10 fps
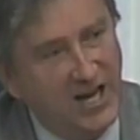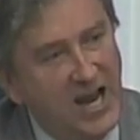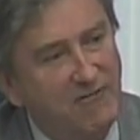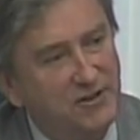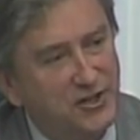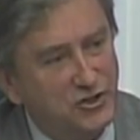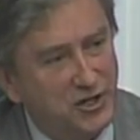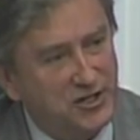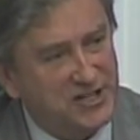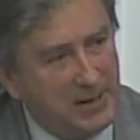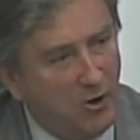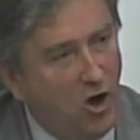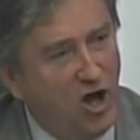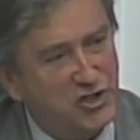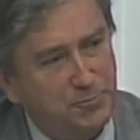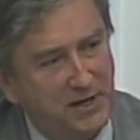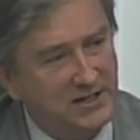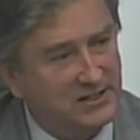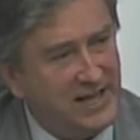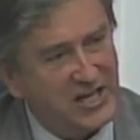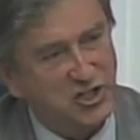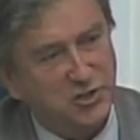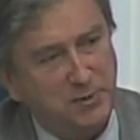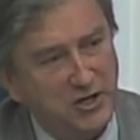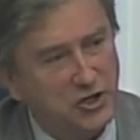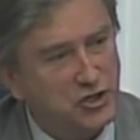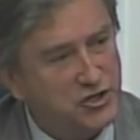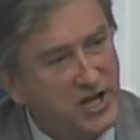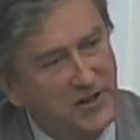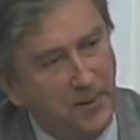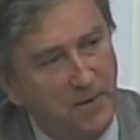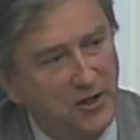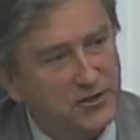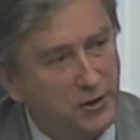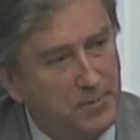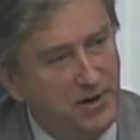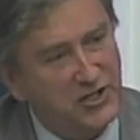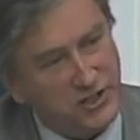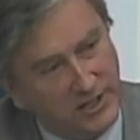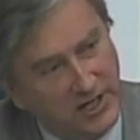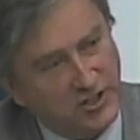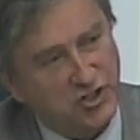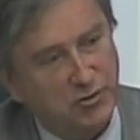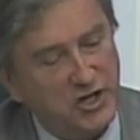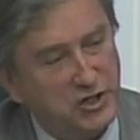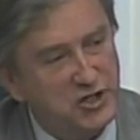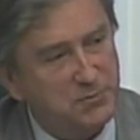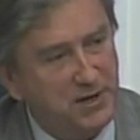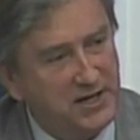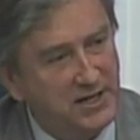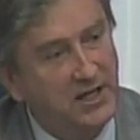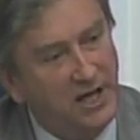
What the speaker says: everything's on the table, all spending, tax expenditures, the military budget, discretionary spending,